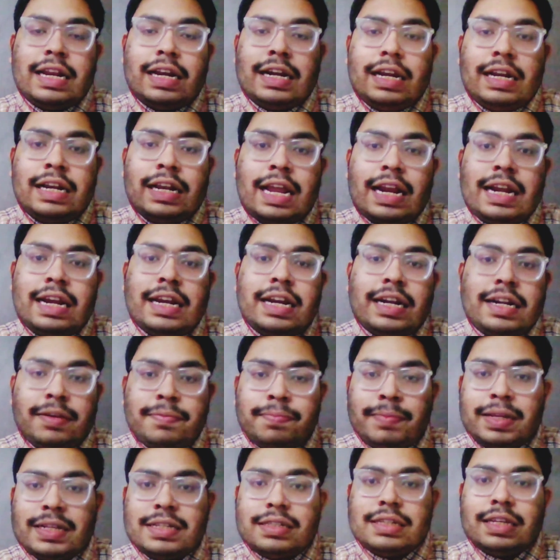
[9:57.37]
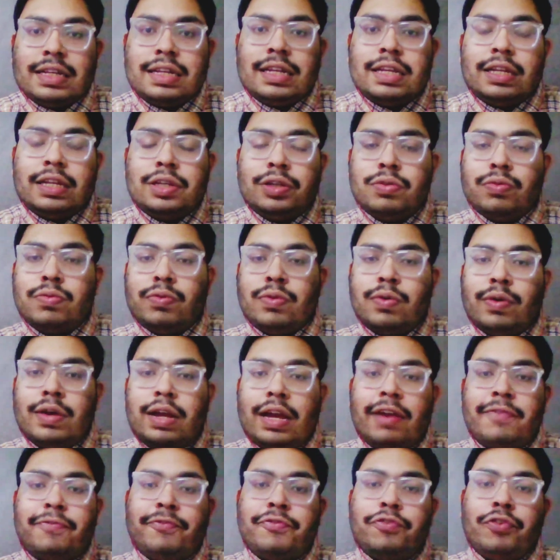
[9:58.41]
then it means you
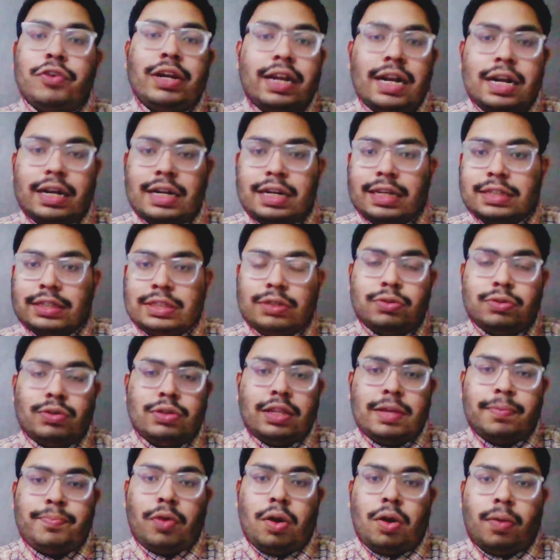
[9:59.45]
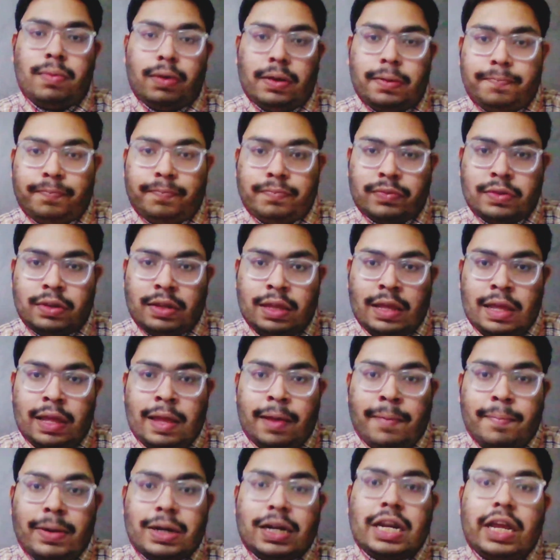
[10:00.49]
have fully understood the problem.
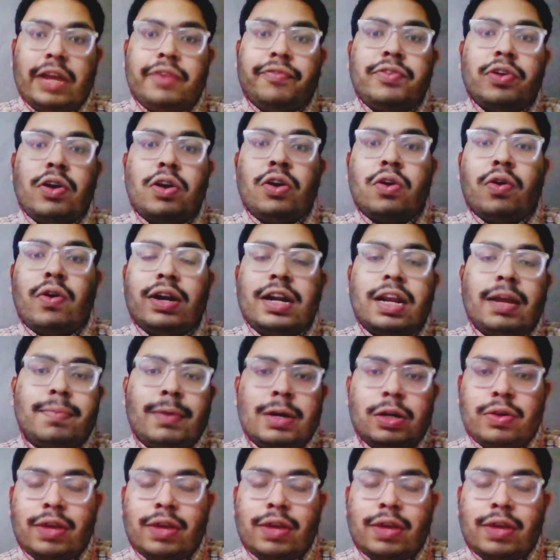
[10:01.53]
But if you're not able to